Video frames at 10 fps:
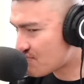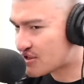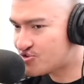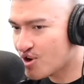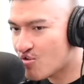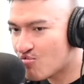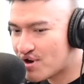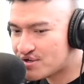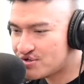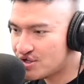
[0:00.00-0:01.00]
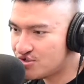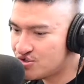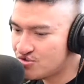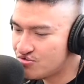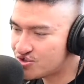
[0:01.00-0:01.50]
when
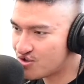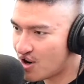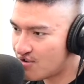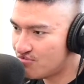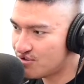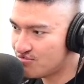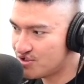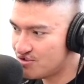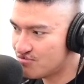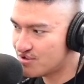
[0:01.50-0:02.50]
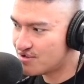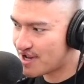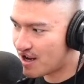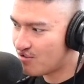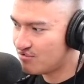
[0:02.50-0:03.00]
you start when you were
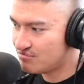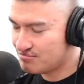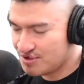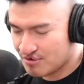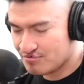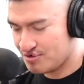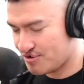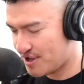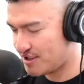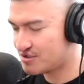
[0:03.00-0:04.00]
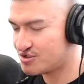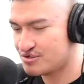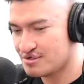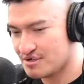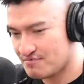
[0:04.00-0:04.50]
now you're getting
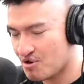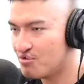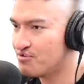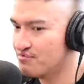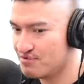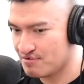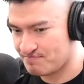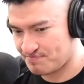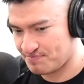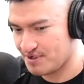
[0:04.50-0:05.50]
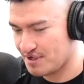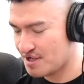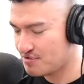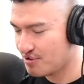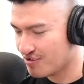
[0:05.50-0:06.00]
into both of the
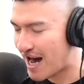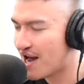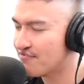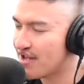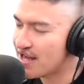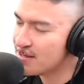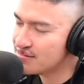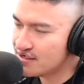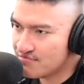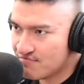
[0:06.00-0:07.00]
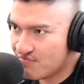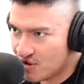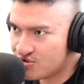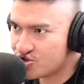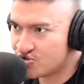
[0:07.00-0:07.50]
live and the
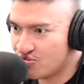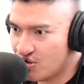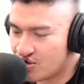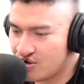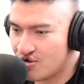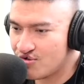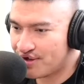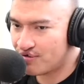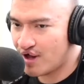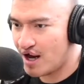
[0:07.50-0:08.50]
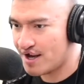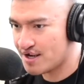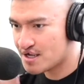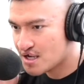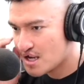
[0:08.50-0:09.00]
virtual clothing
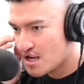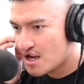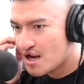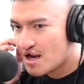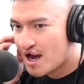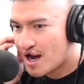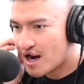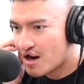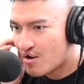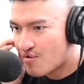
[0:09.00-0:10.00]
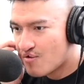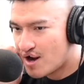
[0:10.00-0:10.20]
line, how